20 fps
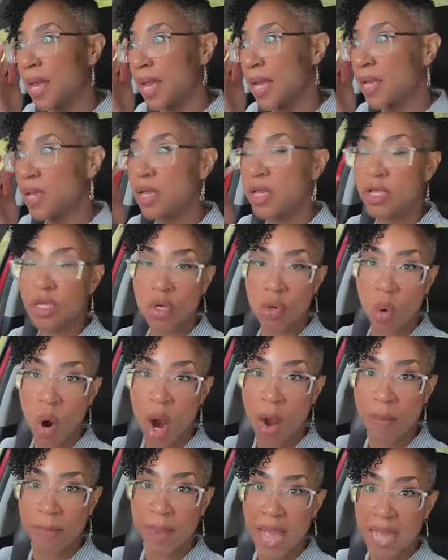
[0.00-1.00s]
And here
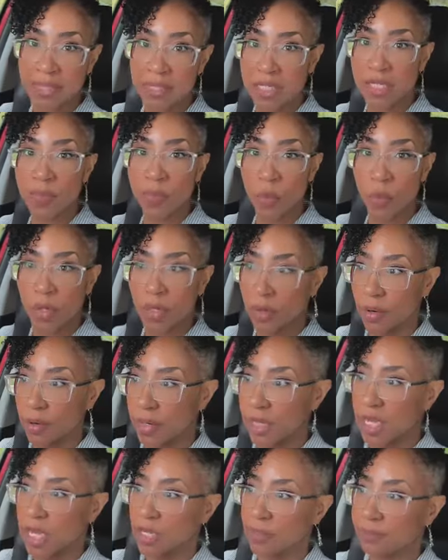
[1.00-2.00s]
you are back sleeping with
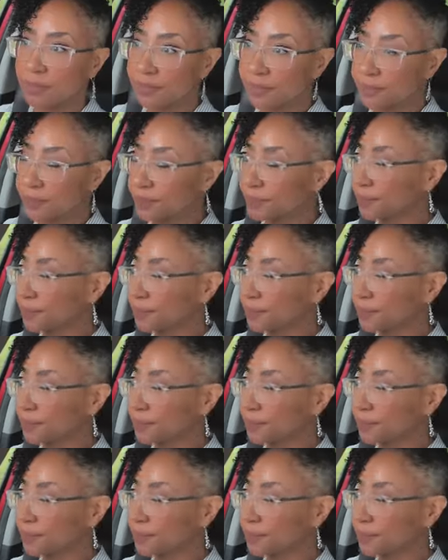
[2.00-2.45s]
her again.